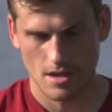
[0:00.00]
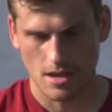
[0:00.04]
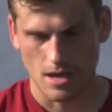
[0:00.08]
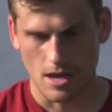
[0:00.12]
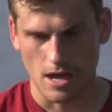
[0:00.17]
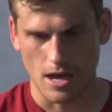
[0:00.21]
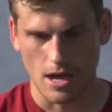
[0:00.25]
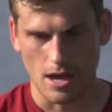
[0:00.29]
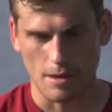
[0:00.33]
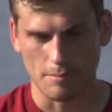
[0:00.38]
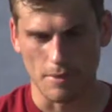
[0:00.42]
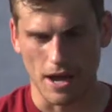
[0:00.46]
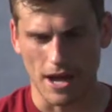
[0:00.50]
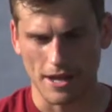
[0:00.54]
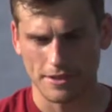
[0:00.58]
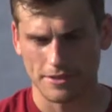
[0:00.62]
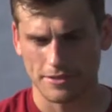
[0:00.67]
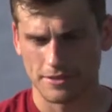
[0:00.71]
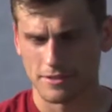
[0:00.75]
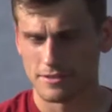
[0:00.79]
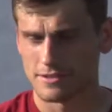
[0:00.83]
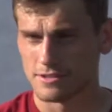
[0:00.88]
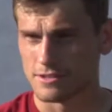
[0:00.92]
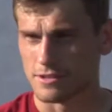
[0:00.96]
Um, I
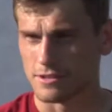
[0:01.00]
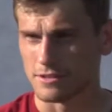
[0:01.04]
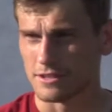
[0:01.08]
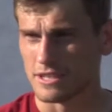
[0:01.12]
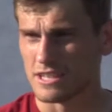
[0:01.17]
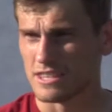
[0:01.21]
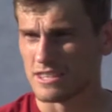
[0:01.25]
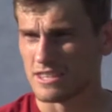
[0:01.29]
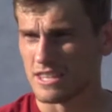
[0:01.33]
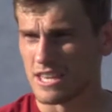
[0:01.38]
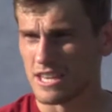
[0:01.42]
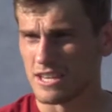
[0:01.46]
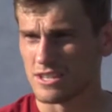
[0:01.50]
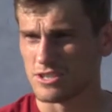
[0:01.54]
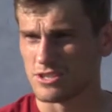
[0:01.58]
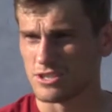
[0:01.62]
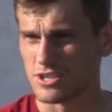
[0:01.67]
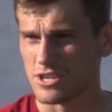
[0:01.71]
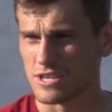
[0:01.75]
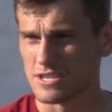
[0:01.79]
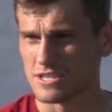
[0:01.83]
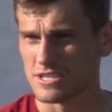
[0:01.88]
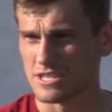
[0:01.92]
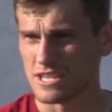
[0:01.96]
certainly think
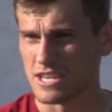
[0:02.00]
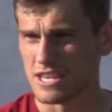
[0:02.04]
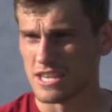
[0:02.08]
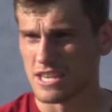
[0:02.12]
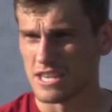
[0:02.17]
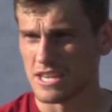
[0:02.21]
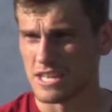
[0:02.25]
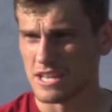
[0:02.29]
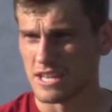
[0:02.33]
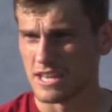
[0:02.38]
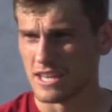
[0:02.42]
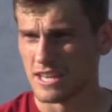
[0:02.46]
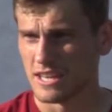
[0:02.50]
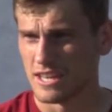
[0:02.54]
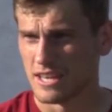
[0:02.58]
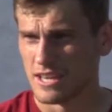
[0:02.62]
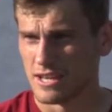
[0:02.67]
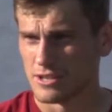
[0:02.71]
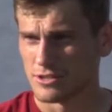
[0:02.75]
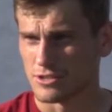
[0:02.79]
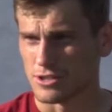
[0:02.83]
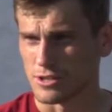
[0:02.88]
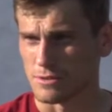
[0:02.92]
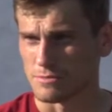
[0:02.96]
just in
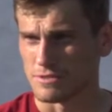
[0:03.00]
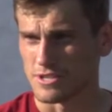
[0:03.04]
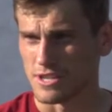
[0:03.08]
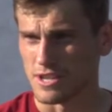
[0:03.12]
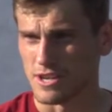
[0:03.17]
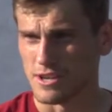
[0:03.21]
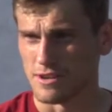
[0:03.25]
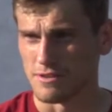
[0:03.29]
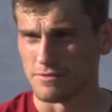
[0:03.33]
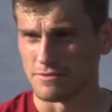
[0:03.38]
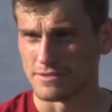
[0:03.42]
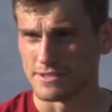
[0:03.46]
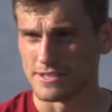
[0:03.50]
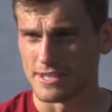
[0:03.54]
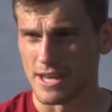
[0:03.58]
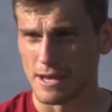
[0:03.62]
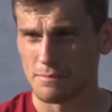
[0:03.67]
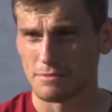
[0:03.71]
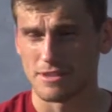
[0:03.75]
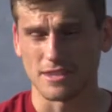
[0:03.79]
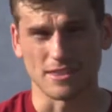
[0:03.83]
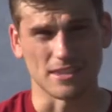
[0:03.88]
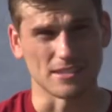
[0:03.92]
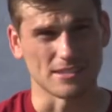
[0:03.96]
terms of
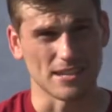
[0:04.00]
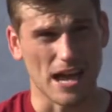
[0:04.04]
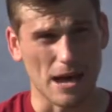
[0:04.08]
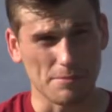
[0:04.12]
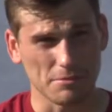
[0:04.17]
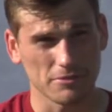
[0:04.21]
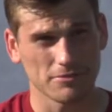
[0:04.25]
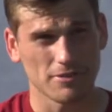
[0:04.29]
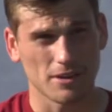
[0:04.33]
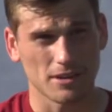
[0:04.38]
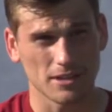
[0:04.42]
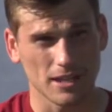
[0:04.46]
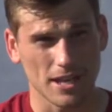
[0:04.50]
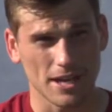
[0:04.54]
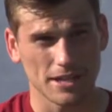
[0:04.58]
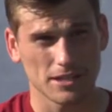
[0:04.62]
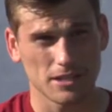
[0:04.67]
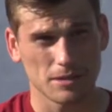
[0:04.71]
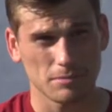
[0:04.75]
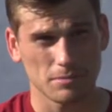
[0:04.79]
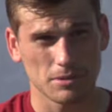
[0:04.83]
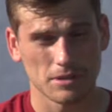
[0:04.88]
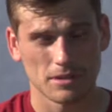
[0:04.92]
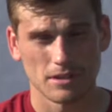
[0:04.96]
depth at the top of our
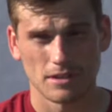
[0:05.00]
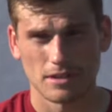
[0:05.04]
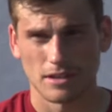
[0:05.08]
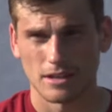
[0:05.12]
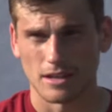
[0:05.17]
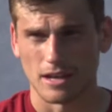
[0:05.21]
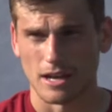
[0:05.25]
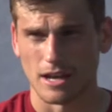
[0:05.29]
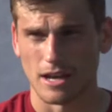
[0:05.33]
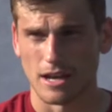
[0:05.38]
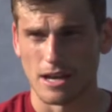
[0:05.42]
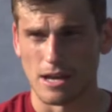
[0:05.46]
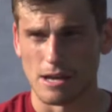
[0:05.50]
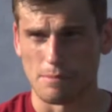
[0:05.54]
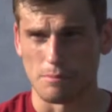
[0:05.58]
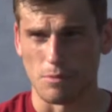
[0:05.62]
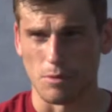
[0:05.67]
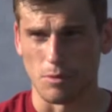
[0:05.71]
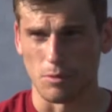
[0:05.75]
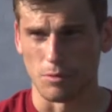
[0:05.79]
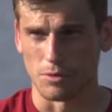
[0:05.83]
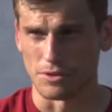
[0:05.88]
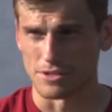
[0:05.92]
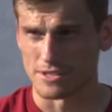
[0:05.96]
lineup, um,
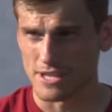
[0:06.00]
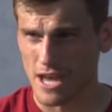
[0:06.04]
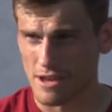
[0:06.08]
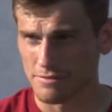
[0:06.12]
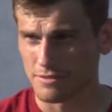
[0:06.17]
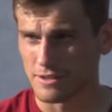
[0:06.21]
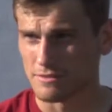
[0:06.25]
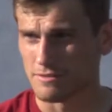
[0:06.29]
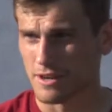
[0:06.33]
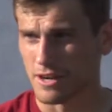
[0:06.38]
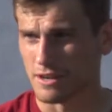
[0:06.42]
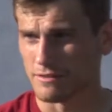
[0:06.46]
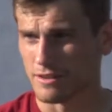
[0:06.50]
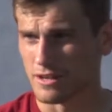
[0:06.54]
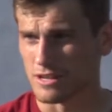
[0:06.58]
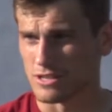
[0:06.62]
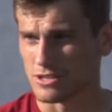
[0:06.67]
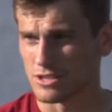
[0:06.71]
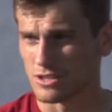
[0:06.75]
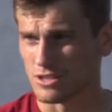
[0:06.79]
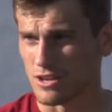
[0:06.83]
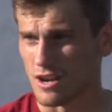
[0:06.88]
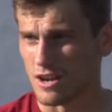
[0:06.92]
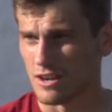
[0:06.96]
we're definitely very, very
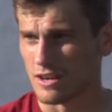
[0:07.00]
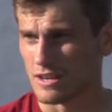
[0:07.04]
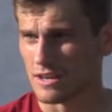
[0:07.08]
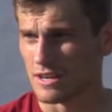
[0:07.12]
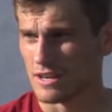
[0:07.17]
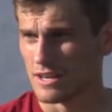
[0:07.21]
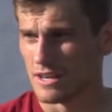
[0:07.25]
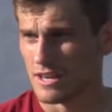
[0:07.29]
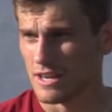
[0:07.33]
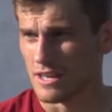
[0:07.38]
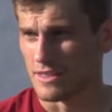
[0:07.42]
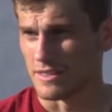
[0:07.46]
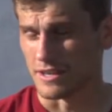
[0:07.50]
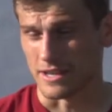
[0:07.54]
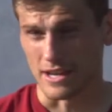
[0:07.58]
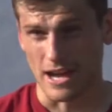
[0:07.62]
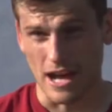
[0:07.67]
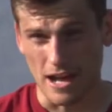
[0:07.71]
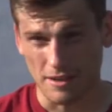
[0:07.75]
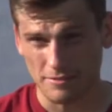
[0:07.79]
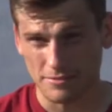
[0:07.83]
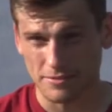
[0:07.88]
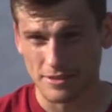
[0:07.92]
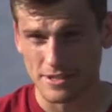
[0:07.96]
strong. The
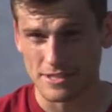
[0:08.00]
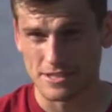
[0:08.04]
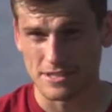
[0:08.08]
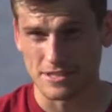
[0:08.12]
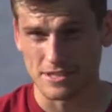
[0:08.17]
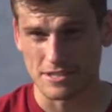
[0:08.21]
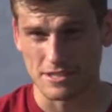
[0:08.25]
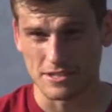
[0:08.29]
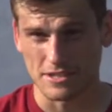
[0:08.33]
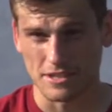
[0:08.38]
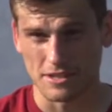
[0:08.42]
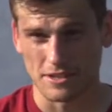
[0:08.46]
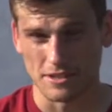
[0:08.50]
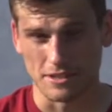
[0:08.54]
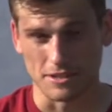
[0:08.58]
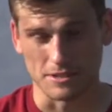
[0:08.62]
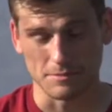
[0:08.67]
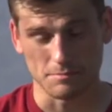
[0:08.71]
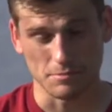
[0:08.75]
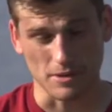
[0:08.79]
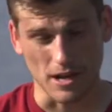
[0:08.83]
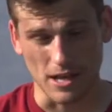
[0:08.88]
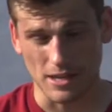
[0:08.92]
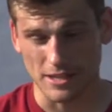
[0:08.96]
conference this year is
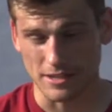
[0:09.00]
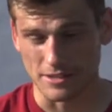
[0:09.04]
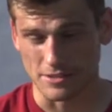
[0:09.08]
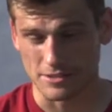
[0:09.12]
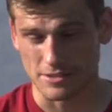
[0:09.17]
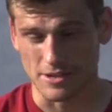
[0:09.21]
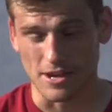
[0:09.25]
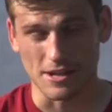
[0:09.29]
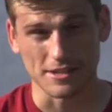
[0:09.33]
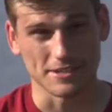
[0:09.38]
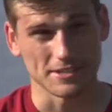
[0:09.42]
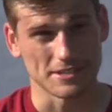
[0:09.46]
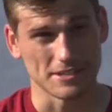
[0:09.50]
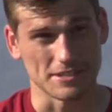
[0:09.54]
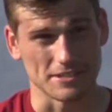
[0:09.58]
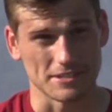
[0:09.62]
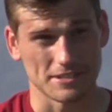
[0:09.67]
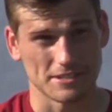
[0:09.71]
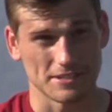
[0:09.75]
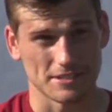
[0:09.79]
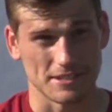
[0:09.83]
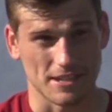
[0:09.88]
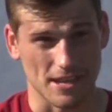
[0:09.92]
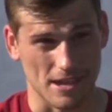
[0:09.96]
probably the strongest
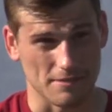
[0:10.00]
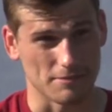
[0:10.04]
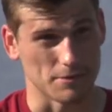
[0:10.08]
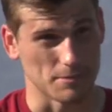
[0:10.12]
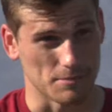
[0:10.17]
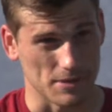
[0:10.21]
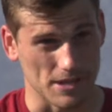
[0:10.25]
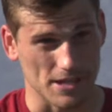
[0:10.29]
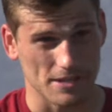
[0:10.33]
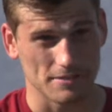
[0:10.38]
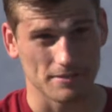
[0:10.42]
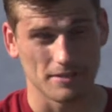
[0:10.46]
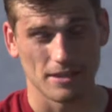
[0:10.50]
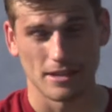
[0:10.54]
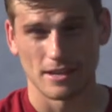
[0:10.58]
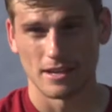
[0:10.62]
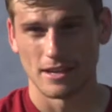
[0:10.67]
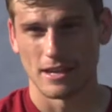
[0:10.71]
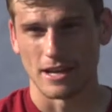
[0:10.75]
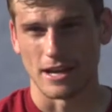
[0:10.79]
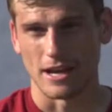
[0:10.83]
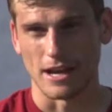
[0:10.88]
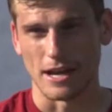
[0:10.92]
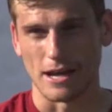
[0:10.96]
it's ever been
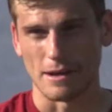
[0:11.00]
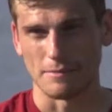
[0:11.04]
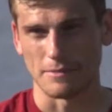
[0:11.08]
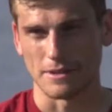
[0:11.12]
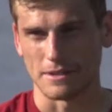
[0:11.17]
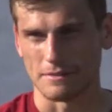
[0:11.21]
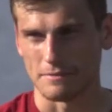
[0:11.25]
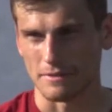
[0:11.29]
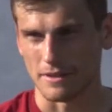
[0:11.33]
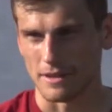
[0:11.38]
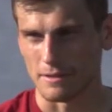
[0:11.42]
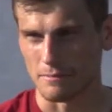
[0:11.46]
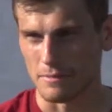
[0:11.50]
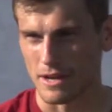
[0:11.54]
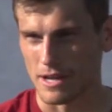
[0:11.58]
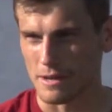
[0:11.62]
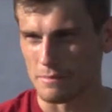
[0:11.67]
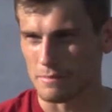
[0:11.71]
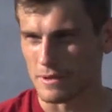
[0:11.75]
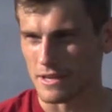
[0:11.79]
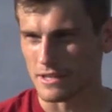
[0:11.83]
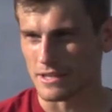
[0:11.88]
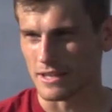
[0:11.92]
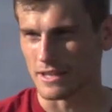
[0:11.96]
um, in, in my
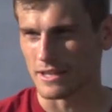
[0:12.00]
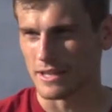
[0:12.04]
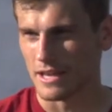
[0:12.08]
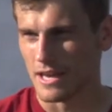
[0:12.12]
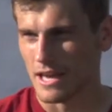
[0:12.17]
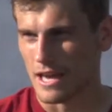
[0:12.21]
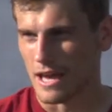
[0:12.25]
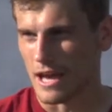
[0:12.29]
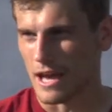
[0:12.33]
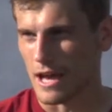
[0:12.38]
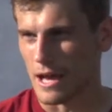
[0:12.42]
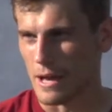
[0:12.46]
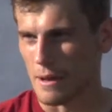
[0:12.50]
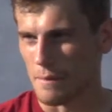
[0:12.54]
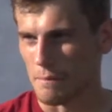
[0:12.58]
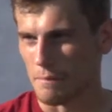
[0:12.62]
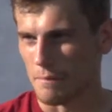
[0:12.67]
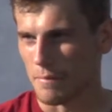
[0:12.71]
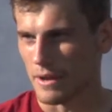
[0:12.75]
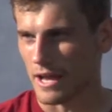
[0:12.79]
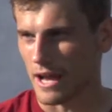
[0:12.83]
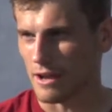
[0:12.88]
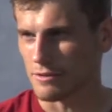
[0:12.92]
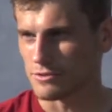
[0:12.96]
opinion. Um,
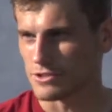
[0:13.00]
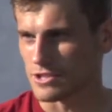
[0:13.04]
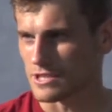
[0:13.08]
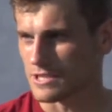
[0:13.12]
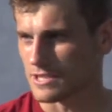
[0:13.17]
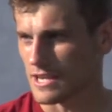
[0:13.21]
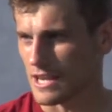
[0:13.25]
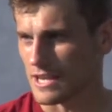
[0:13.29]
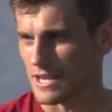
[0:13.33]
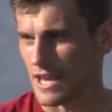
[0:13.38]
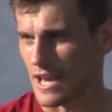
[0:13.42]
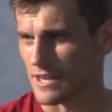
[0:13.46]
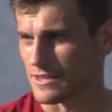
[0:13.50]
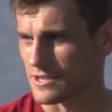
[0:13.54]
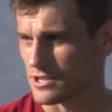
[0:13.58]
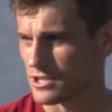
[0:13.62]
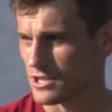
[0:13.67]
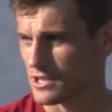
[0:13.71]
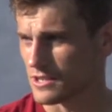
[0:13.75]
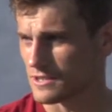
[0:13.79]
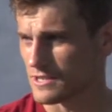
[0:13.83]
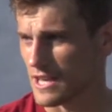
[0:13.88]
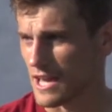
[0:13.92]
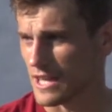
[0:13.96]
but I would just say, yeah, the
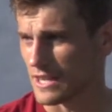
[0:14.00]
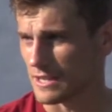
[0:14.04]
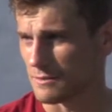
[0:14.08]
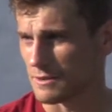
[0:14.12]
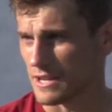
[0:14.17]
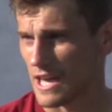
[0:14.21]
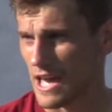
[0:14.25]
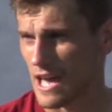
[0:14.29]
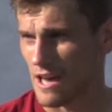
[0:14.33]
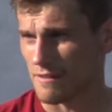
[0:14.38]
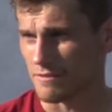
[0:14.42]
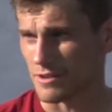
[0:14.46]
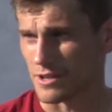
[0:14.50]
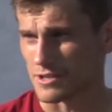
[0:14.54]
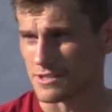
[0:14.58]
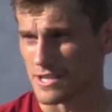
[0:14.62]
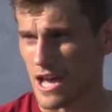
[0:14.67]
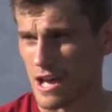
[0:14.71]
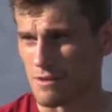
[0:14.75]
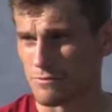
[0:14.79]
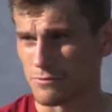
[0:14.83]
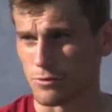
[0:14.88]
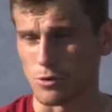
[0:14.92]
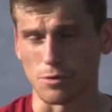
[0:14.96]
sheer talent that we have at our
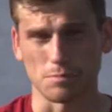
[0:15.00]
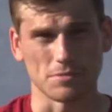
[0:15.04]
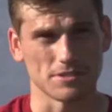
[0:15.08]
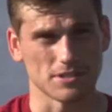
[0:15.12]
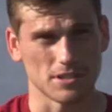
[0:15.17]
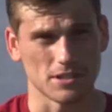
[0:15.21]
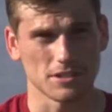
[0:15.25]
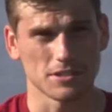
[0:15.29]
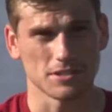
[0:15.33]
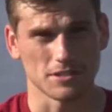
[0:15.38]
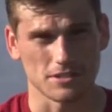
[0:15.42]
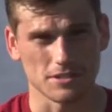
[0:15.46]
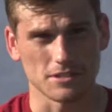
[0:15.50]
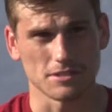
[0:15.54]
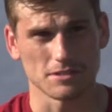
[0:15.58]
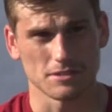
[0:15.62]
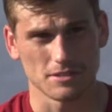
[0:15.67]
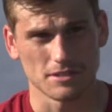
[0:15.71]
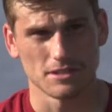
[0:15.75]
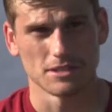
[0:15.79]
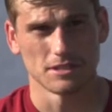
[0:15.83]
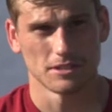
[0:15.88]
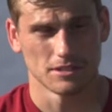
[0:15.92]
top four positions is,